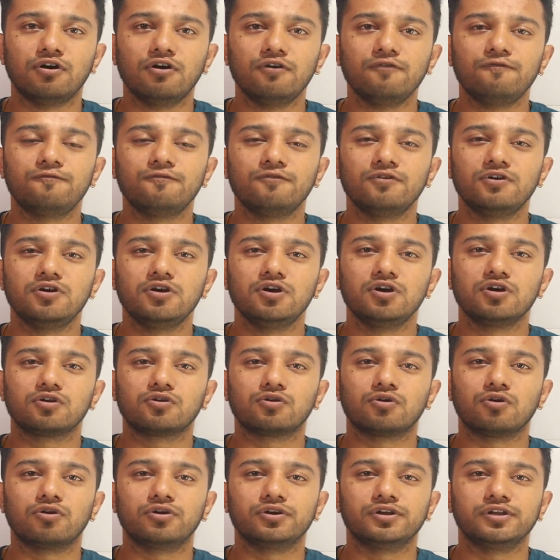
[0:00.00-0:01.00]
of
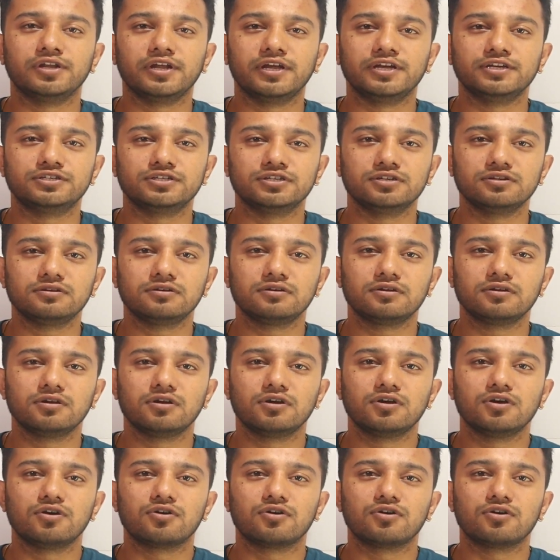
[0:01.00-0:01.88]
coordination